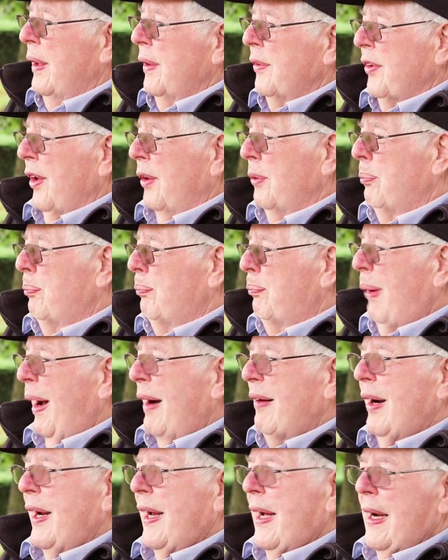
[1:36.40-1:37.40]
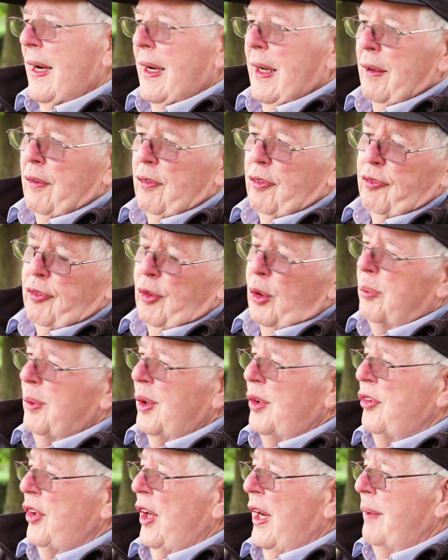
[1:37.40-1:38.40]
So Barry, our
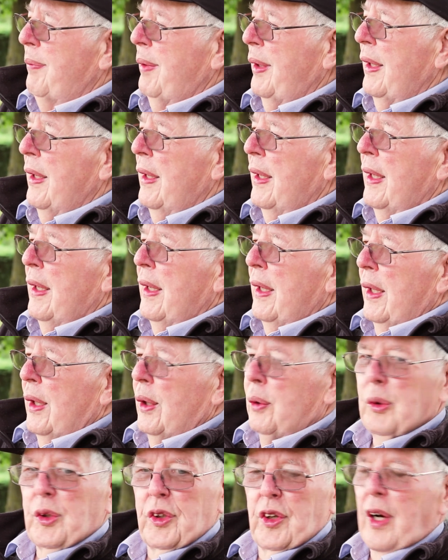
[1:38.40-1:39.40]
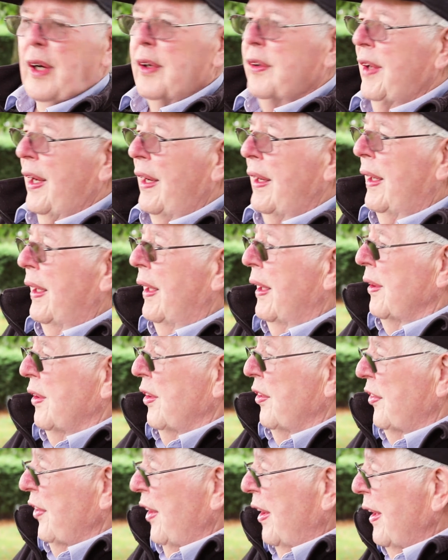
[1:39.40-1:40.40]
former chairman, who was an architect,
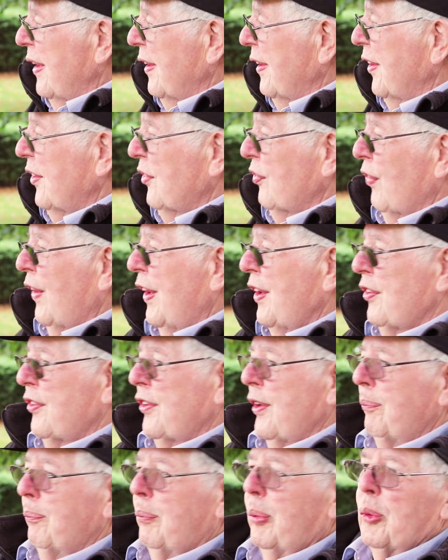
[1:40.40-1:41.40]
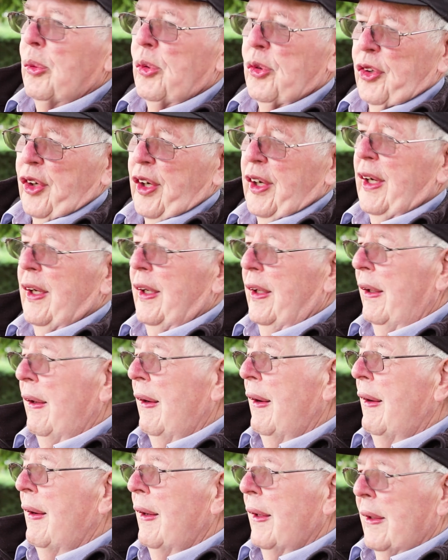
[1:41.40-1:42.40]
designed this very simple circular
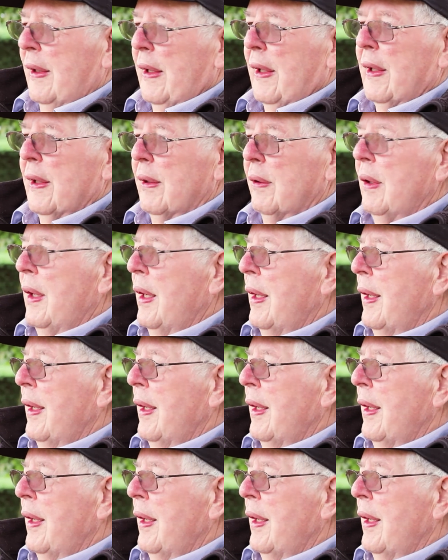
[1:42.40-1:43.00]
garden.